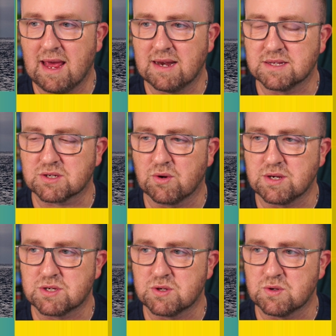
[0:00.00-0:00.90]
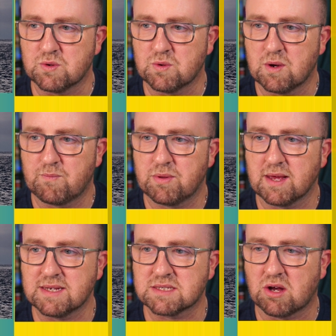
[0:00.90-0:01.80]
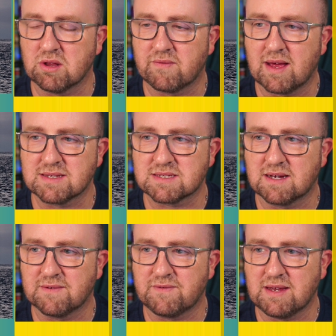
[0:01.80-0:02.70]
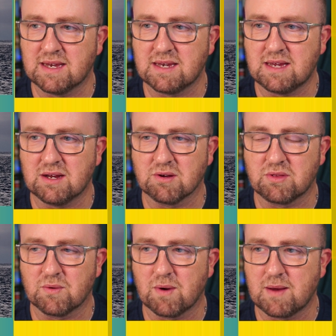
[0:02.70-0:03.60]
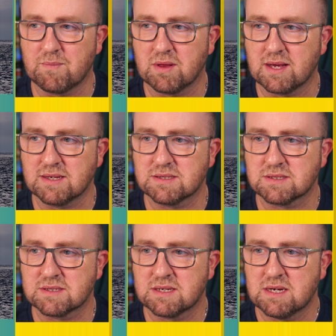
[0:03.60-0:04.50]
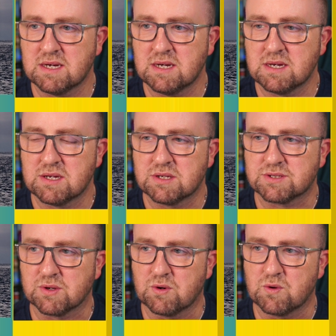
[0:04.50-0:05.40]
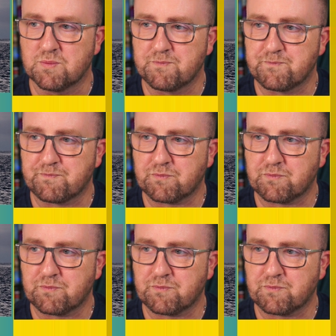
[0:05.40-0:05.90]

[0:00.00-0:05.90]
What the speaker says: and it's going to place all of that stuff in here in the right place. So